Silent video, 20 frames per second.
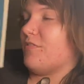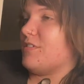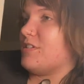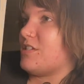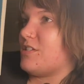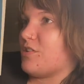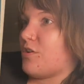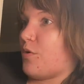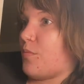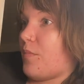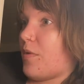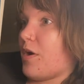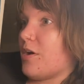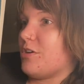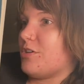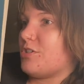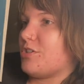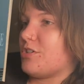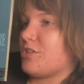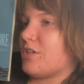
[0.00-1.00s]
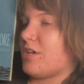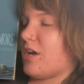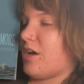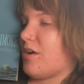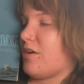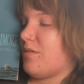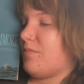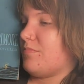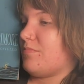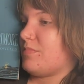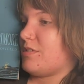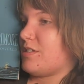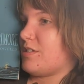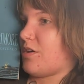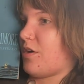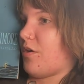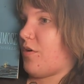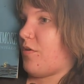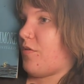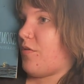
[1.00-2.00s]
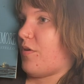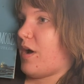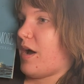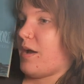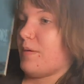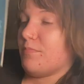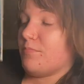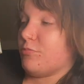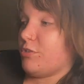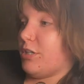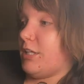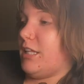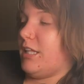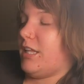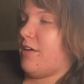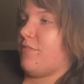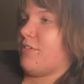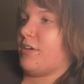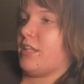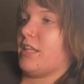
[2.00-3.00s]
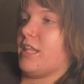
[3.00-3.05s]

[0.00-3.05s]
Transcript: it so much. Um, so I'm really loving